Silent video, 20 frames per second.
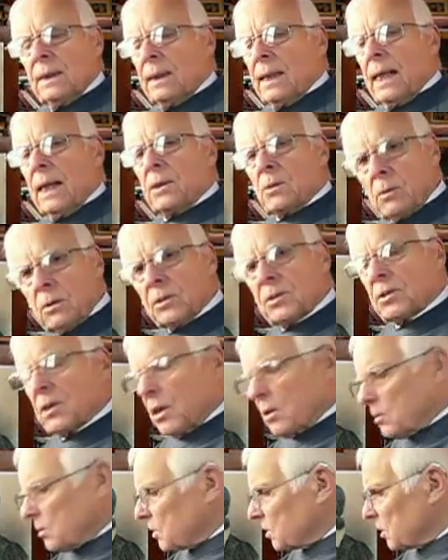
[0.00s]
and
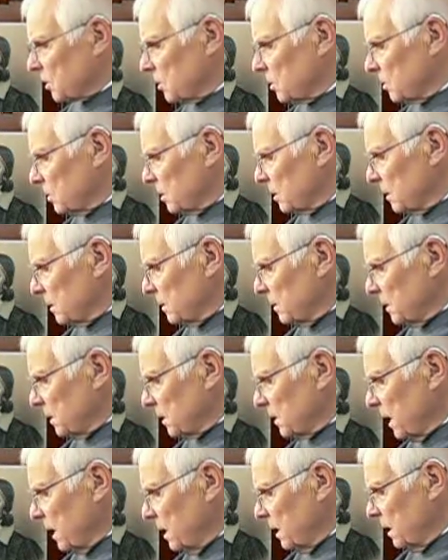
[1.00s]
also to
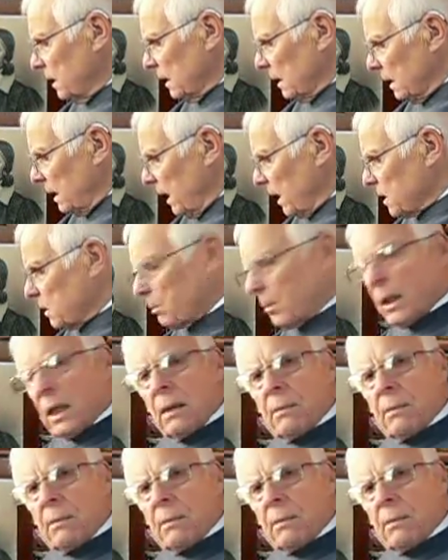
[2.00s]
see, to bring